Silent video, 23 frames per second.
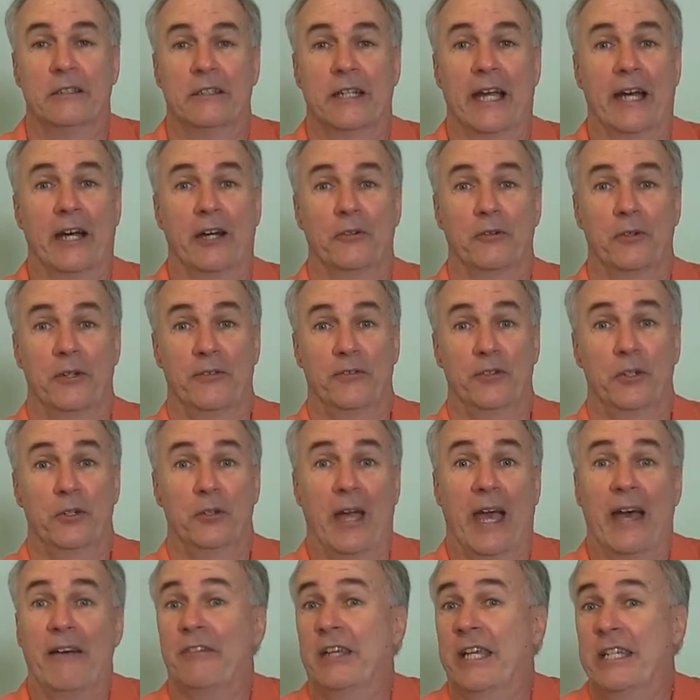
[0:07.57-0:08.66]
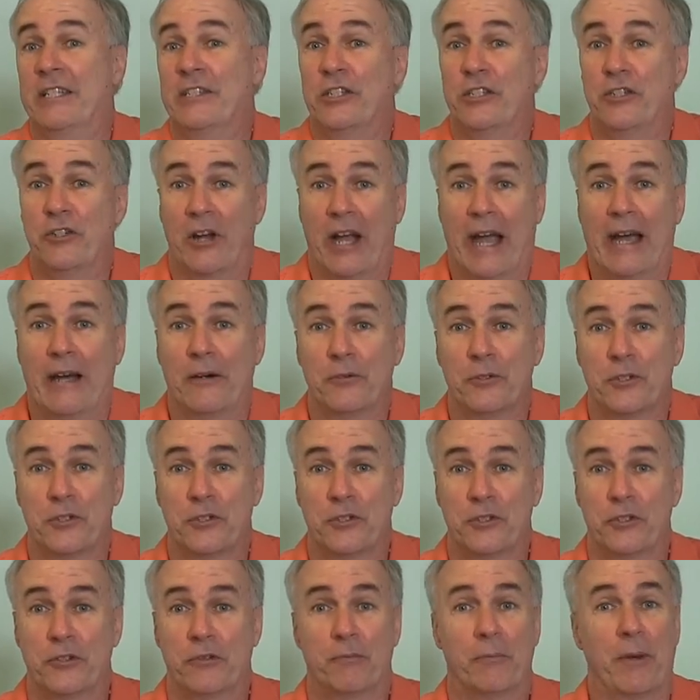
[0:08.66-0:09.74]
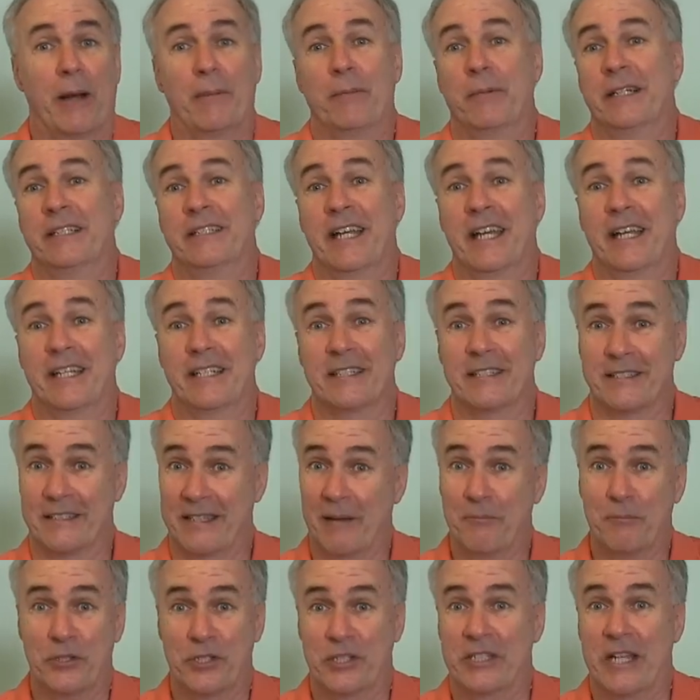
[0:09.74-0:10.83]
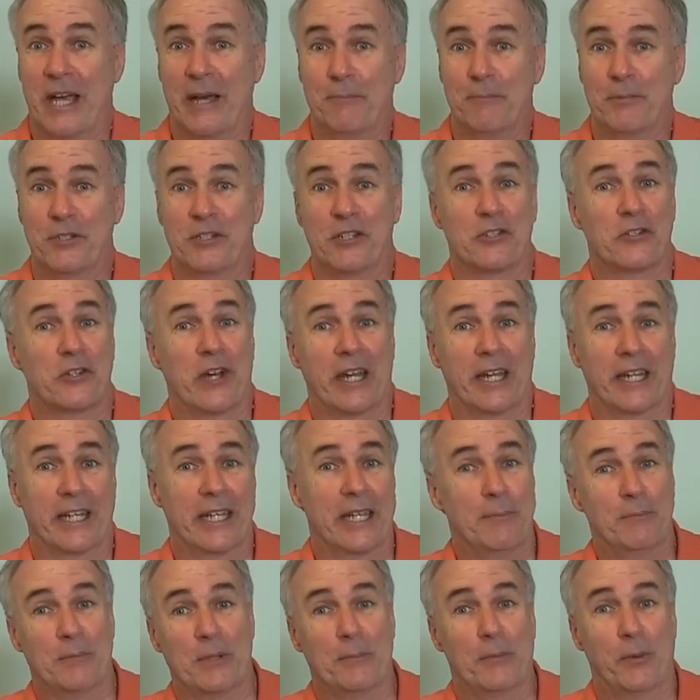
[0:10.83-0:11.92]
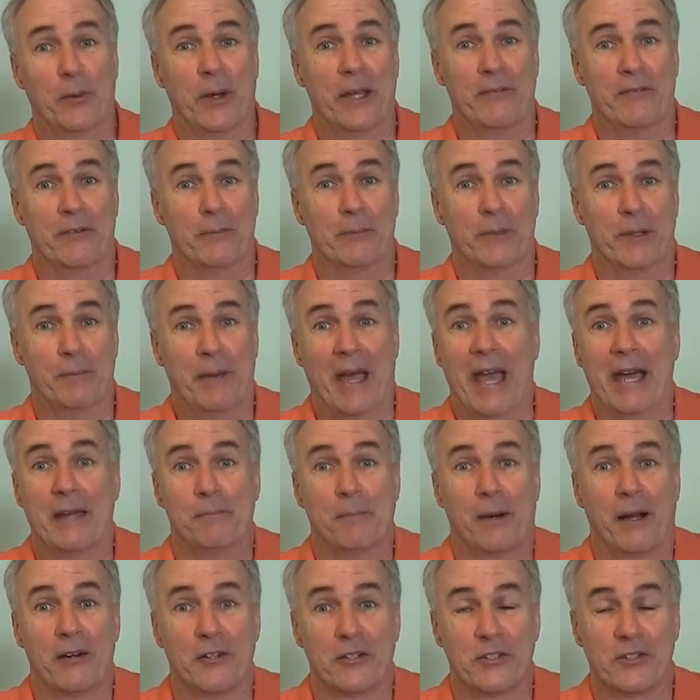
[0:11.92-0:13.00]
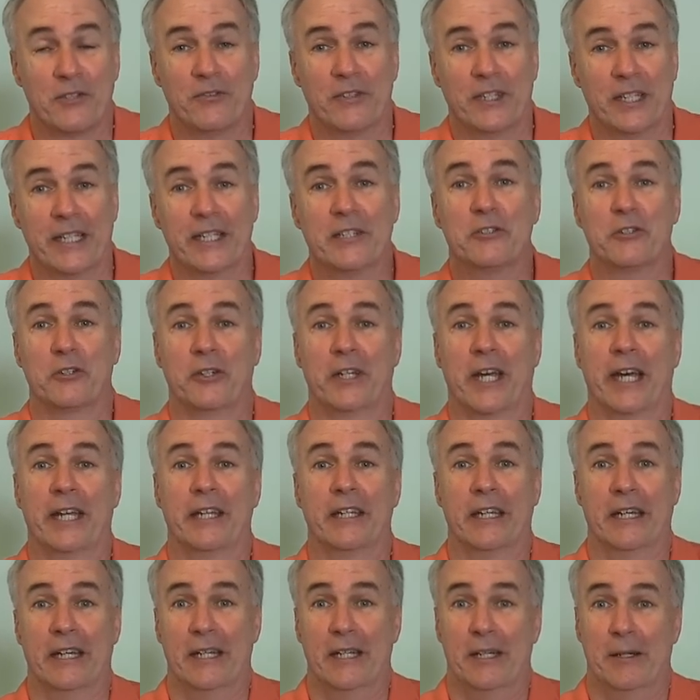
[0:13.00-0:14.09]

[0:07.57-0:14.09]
Now, if you have kids in your house, you've probably taken some steps to try to keep them away from the bad parts of the internet,